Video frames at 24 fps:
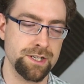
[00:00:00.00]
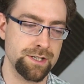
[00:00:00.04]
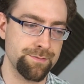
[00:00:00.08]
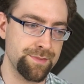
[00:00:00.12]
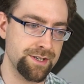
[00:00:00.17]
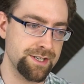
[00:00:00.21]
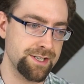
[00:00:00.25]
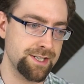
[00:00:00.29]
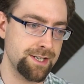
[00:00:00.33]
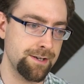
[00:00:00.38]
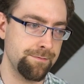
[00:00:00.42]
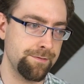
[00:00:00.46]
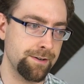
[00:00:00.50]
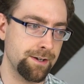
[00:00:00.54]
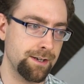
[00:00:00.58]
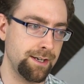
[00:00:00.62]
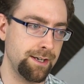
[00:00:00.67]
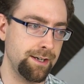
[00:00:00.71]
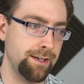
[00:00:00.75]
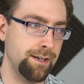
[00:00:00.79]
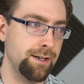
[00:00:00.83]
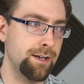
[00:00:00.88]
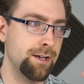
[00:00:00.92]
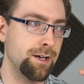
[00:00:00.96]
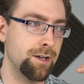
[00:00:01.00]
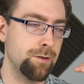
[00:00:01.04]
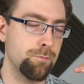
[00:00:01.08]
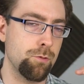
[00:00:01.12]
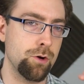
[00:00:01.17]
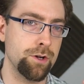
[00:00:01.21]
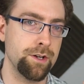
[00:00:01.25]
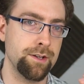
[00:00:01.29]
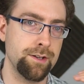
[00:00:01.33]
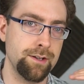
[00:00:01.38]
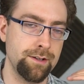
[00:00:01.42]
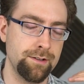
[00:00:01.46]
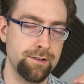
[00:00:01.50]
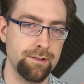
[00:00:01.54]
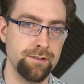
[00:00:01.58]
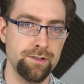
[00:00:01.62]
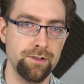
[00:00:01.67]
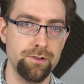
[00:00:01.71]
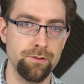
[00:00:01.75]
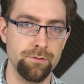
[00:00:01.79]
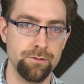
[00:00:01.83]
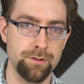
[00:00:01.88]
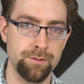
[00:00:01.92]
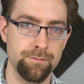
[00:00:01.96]
specifically on what you need to
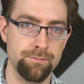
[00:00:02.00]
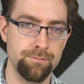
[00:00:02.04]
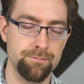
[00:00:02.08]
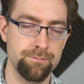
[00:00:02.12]
do?